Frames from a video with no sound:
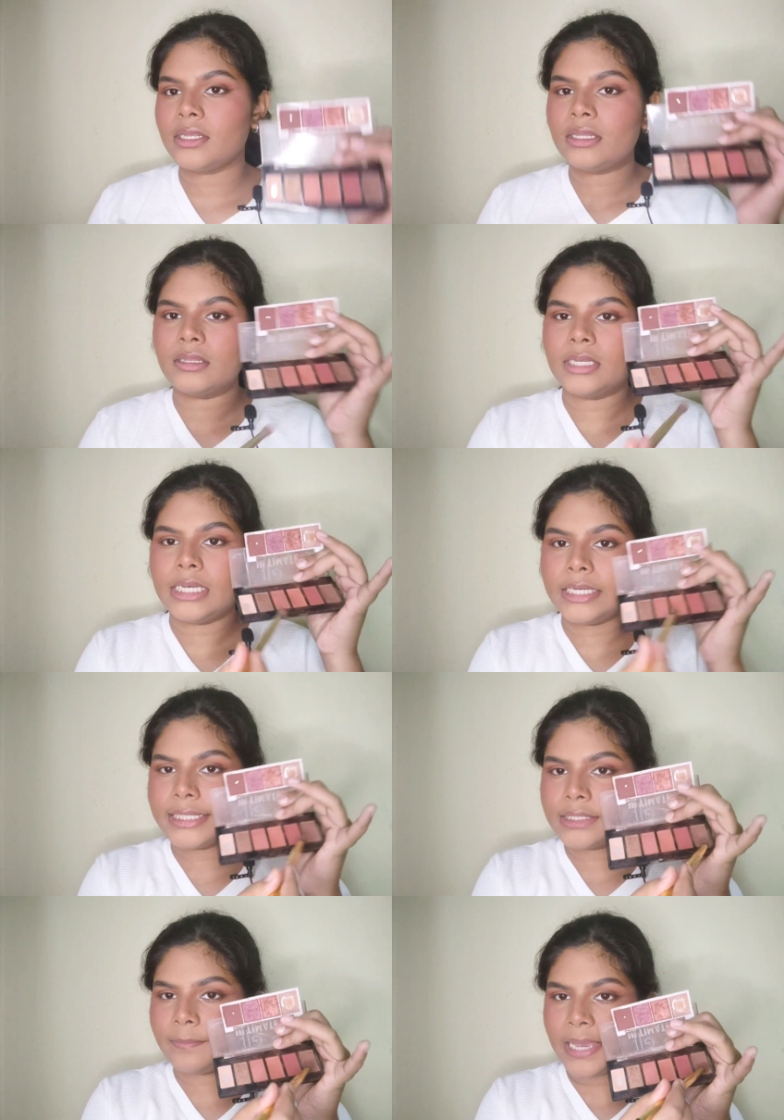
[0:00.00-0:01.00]
in the
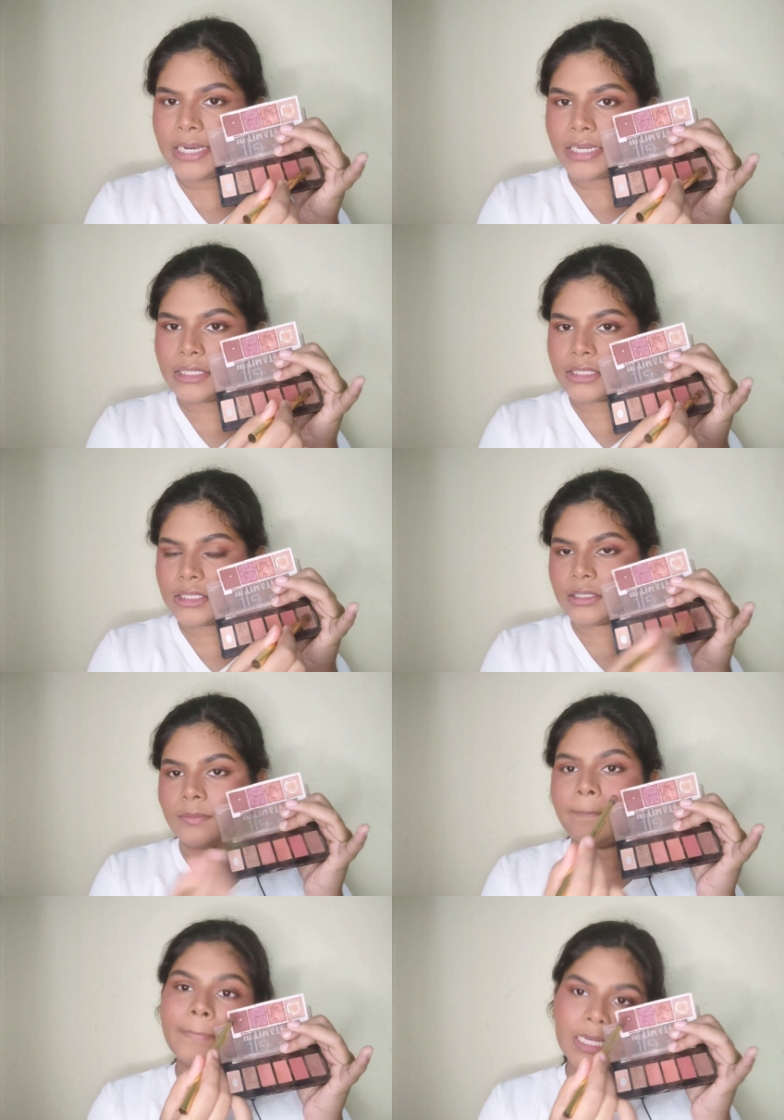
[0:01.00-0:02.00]
next palette
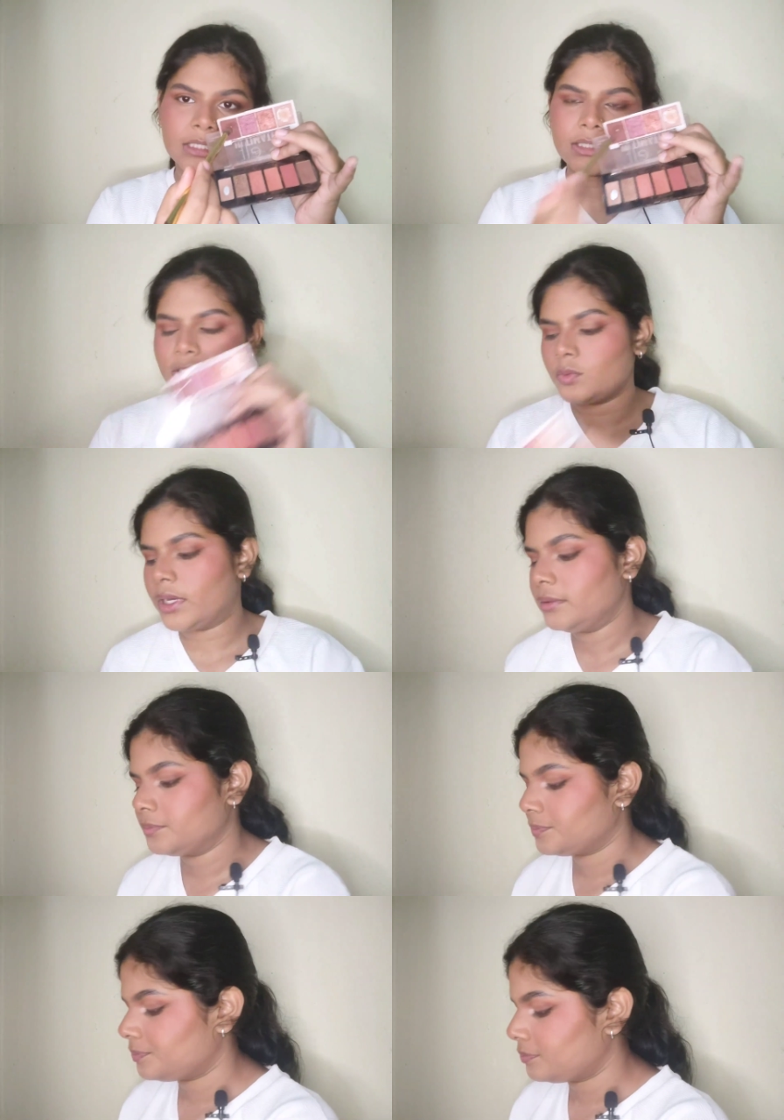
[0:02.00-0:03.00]
plus this one.